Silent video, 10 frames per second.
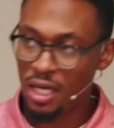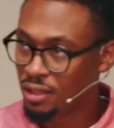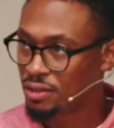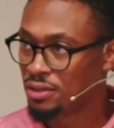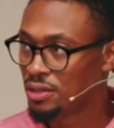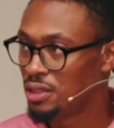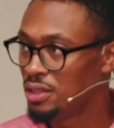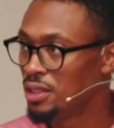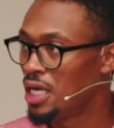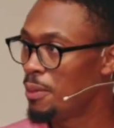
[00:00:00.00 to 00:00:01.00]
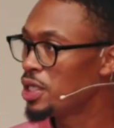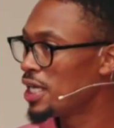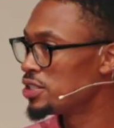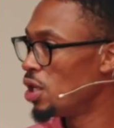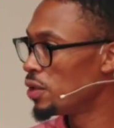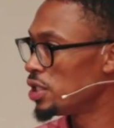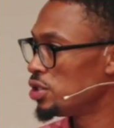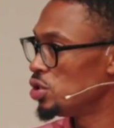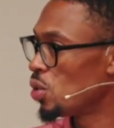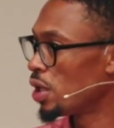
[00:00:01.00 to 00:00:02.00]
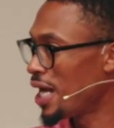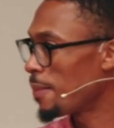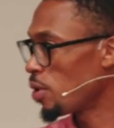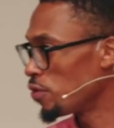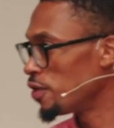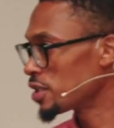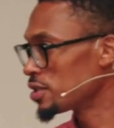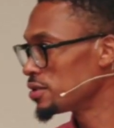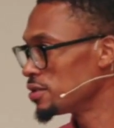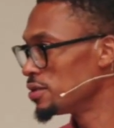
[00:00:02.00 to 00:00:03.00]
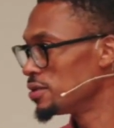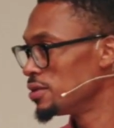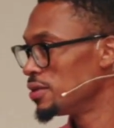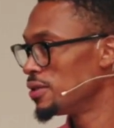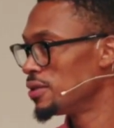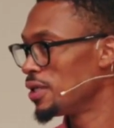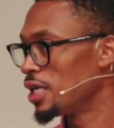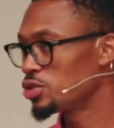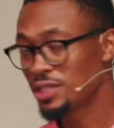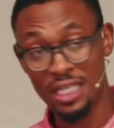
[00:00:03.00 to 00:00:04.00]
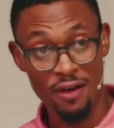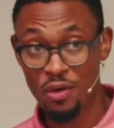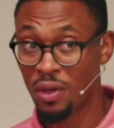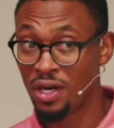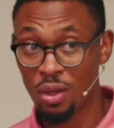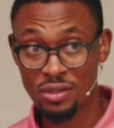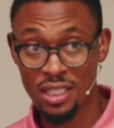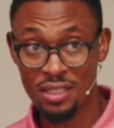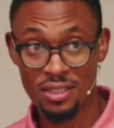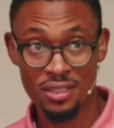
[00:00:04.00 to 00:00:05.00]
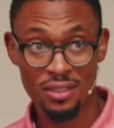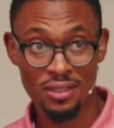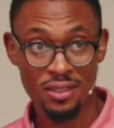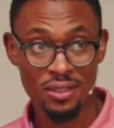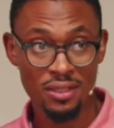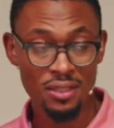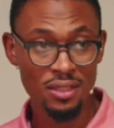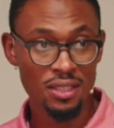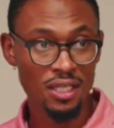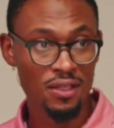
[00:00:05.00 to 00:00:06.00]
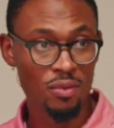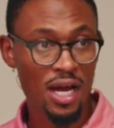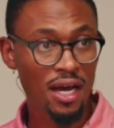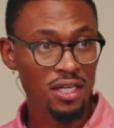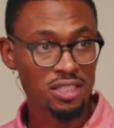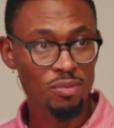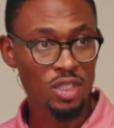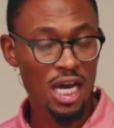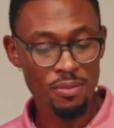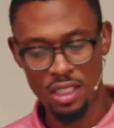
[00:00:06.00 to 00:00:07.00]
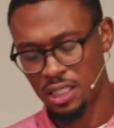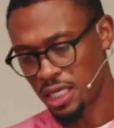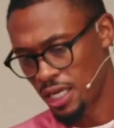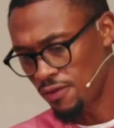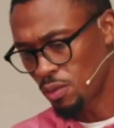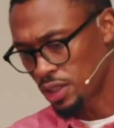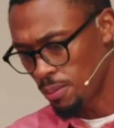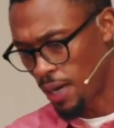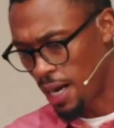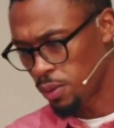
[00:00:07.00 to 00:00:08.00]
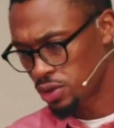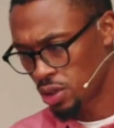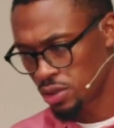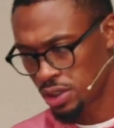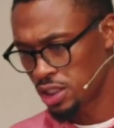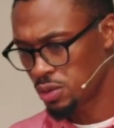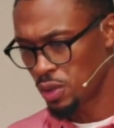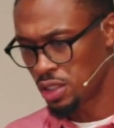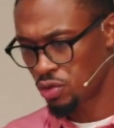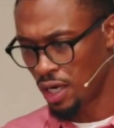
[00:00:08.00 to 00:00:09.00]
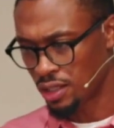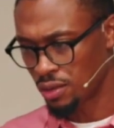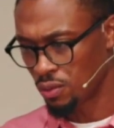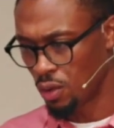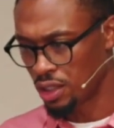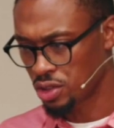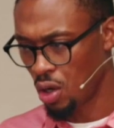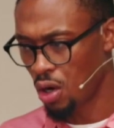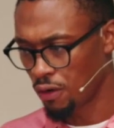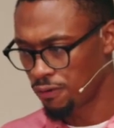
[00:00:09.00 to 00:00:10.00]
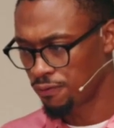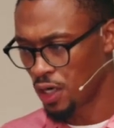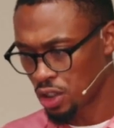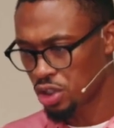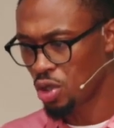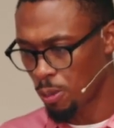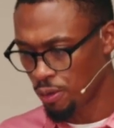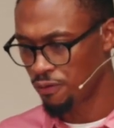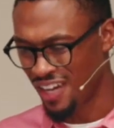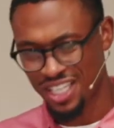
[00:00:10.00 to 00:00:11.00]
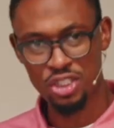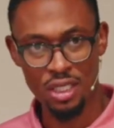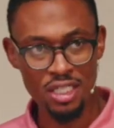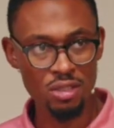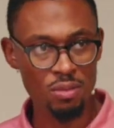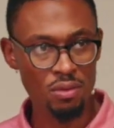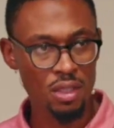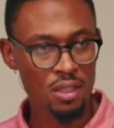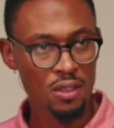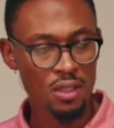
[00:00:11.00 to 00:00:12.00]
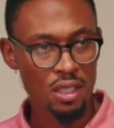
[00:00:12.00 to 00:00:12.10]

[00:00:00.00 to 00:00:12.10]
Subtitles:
Repent. How many of you guys know that you are not perfect? I trust that everyone knows this. The reality is sometimes I think even within Bible churches, we create what's called a functional perfectionism.